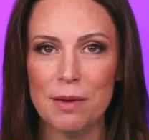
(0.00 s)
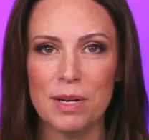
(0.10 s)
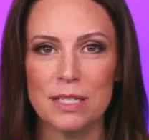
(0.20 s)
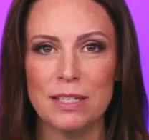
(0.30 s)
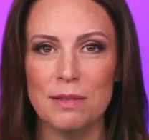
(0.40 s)
And
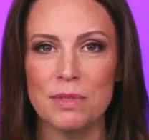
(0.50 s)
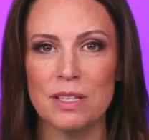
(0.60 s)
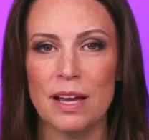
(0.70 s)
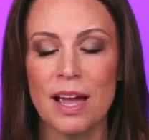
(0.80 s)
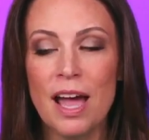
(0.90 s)
it seems
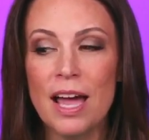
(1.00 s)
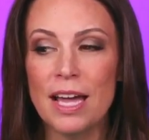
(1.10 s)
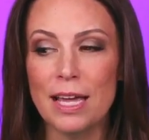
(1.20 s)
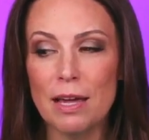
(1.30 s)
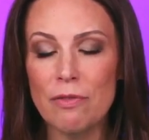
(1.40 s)
like
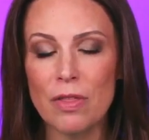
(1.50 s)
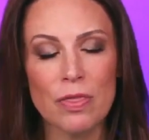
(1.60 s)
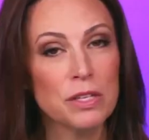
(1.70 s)
even the